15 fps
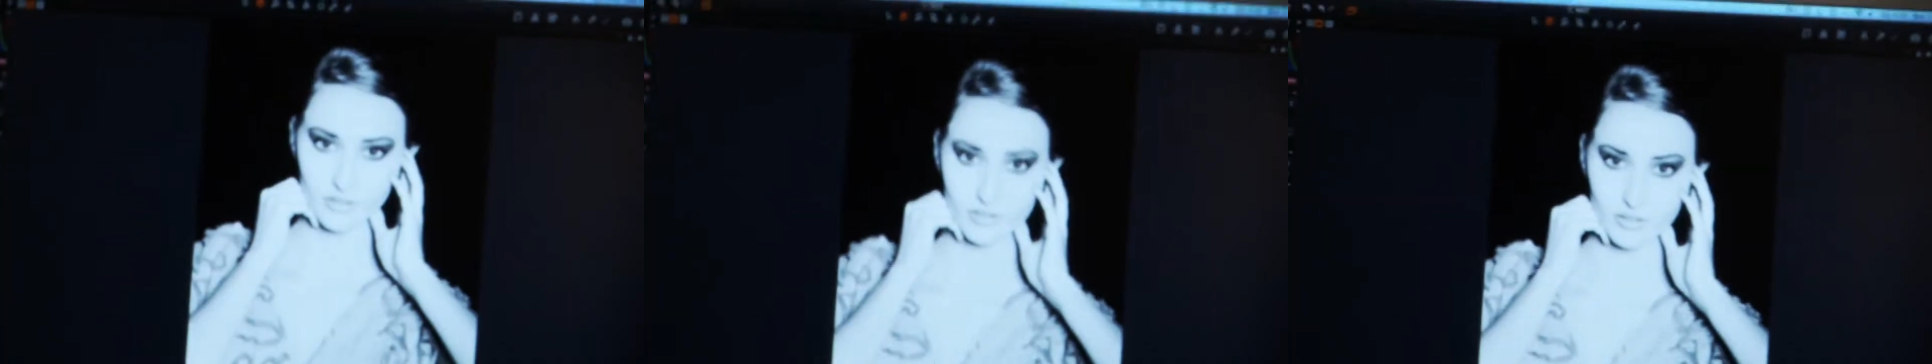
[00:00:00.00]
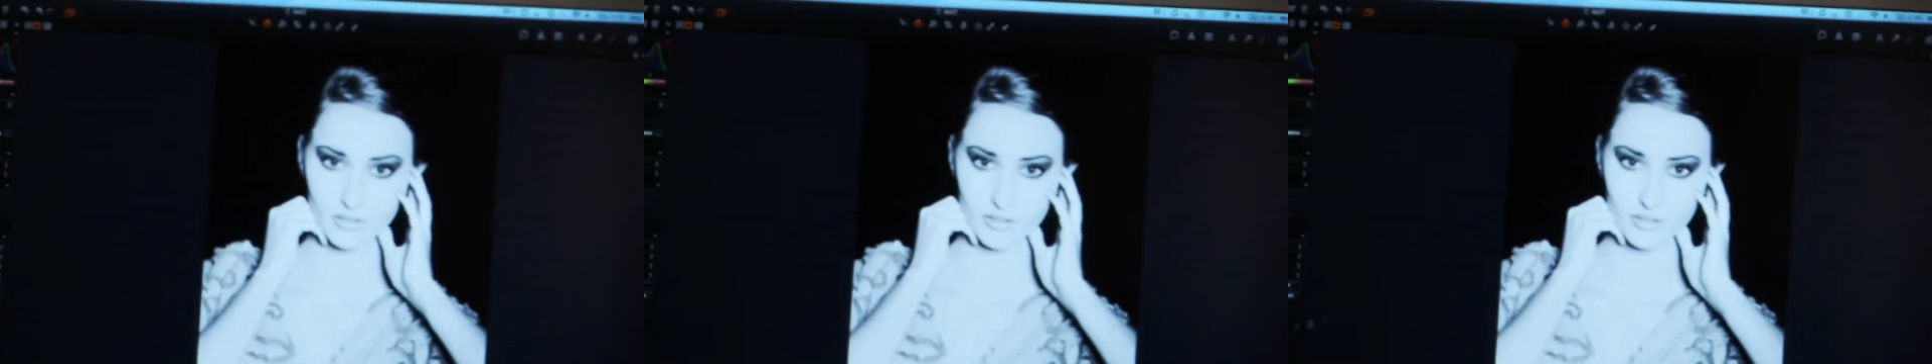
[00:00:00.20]

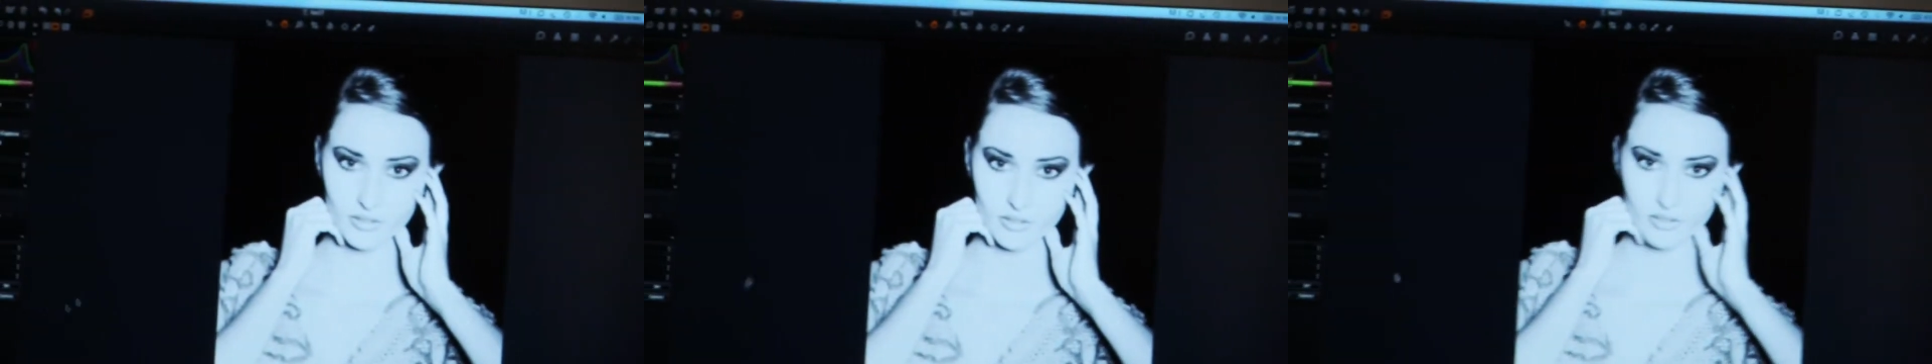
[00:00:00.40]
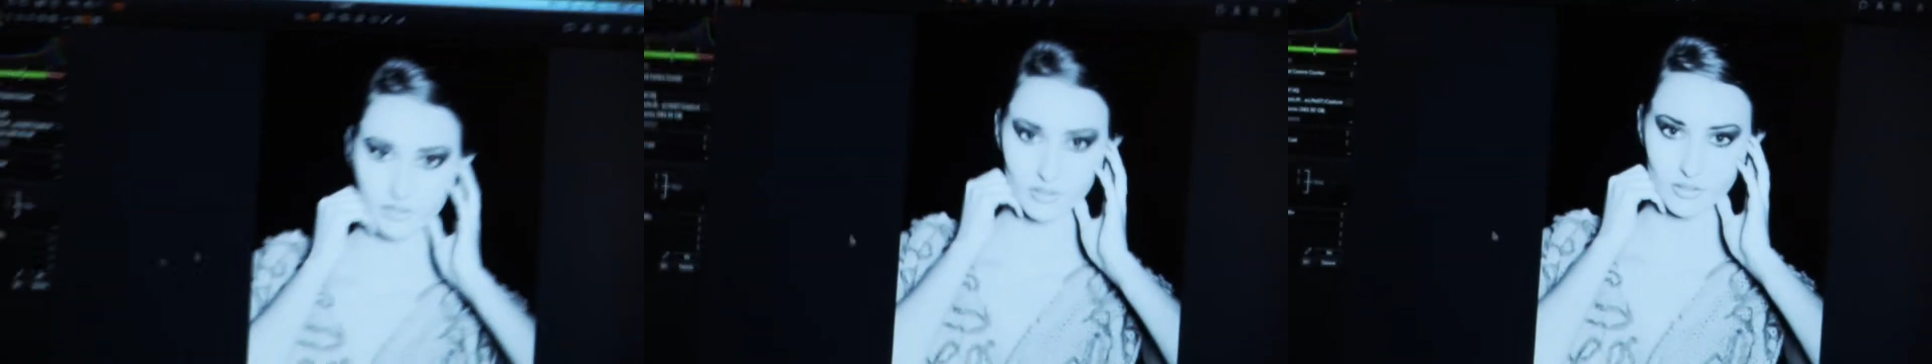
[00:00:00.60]
That's too
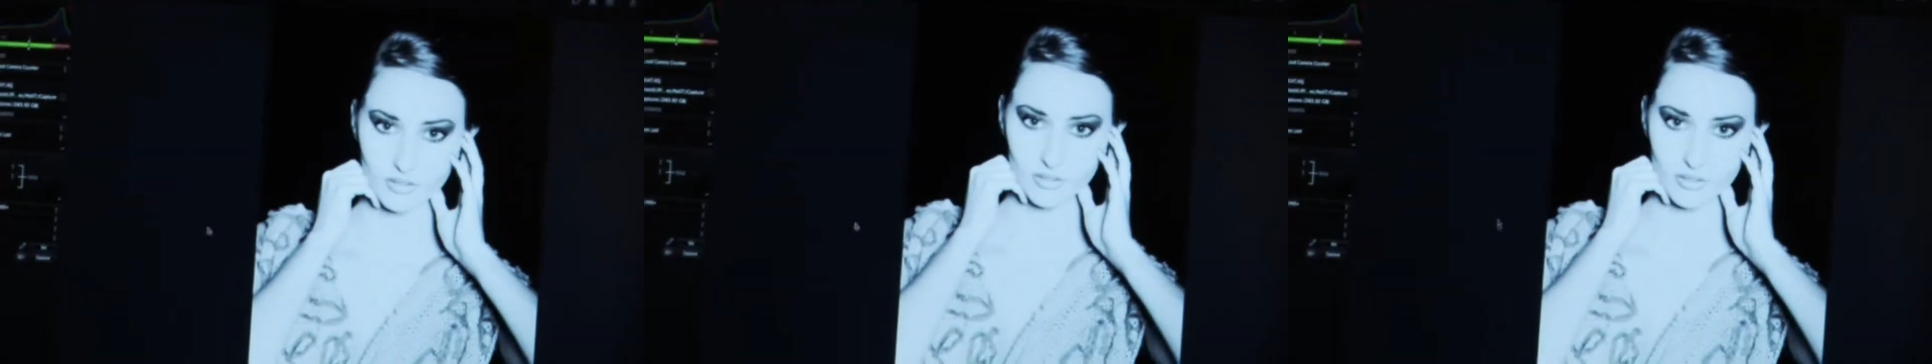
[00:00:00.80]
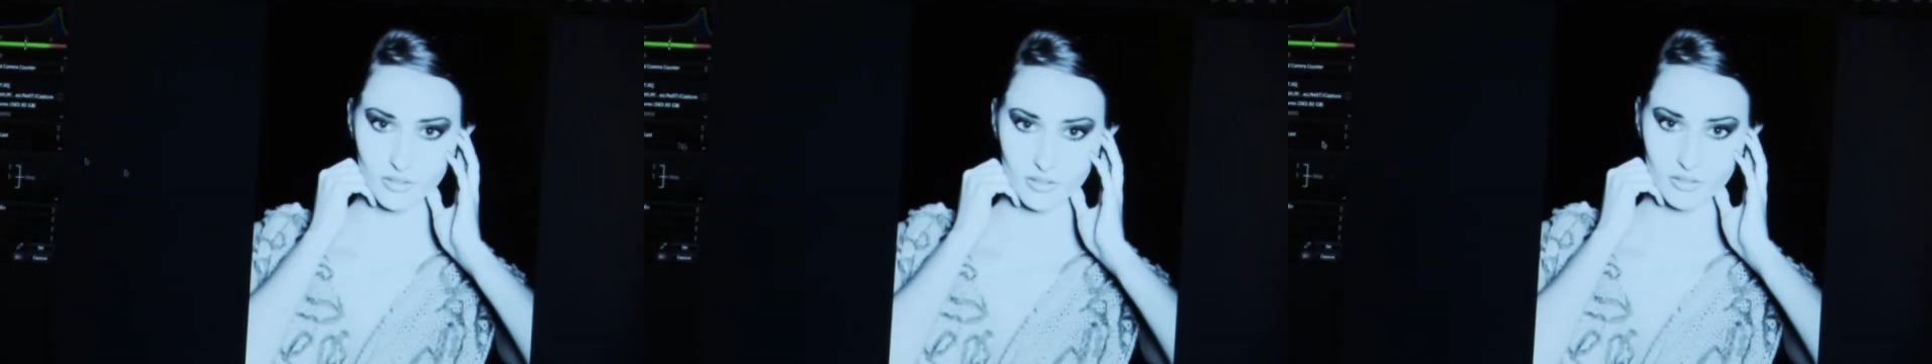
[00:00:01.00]
bleached
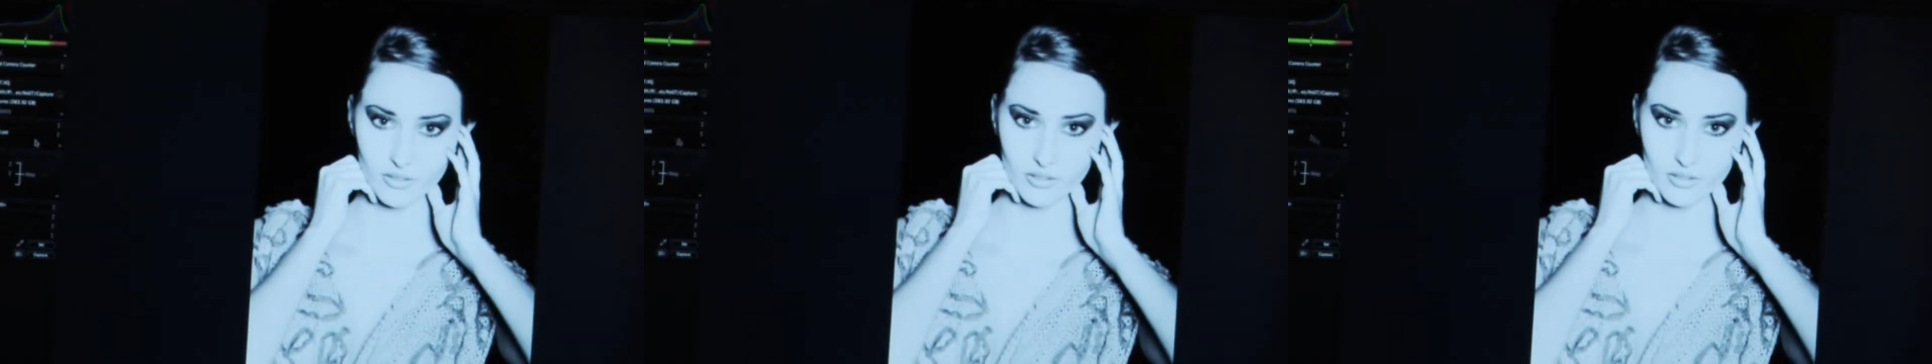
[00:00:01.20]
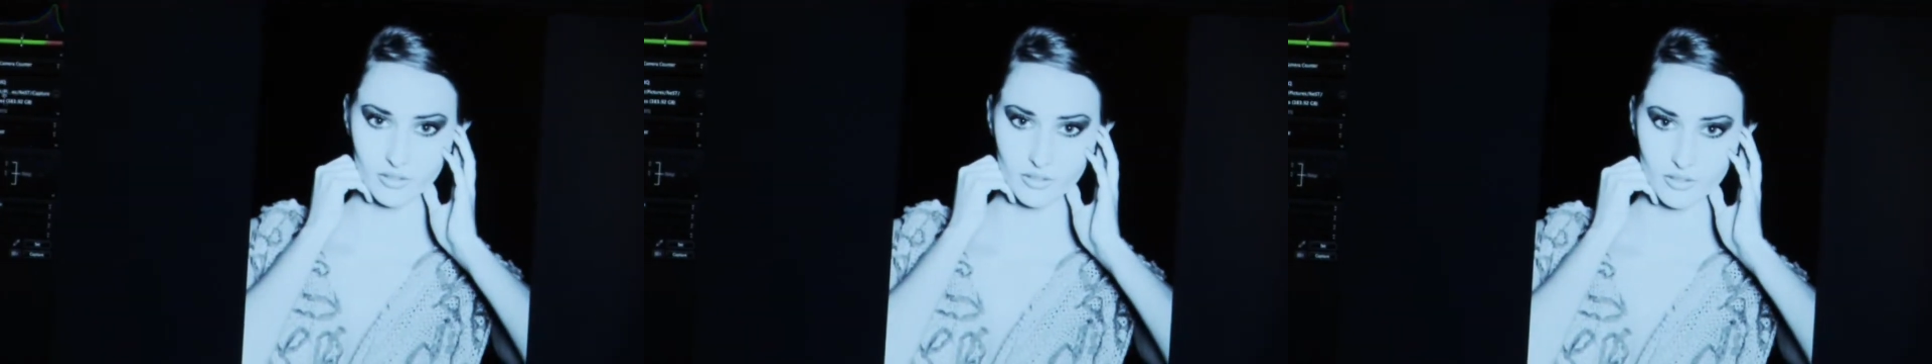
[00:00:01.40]
out for
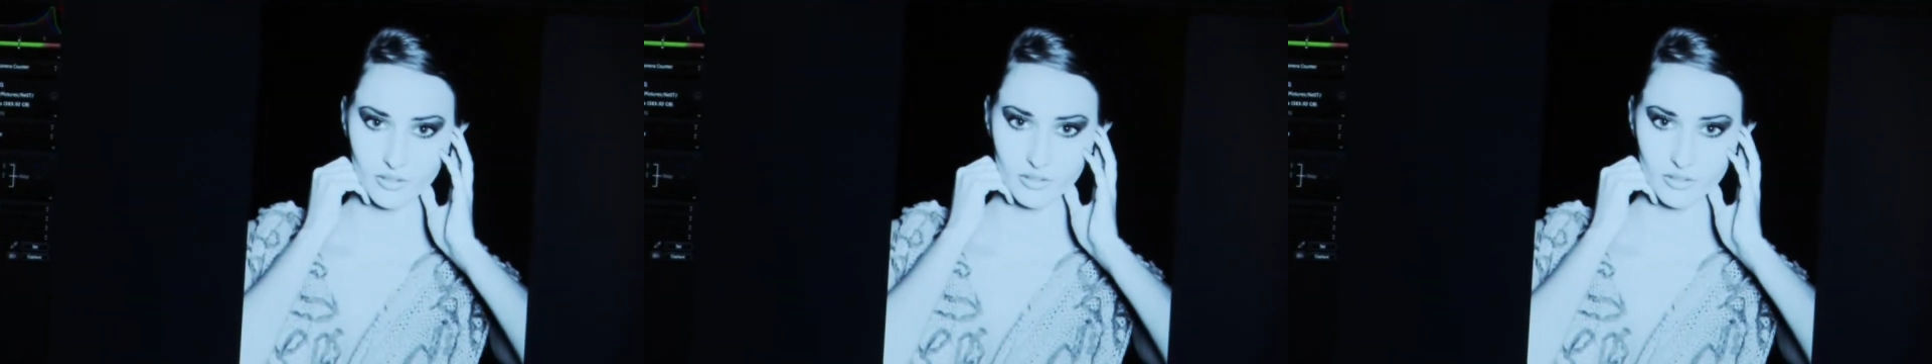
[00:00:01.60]
me,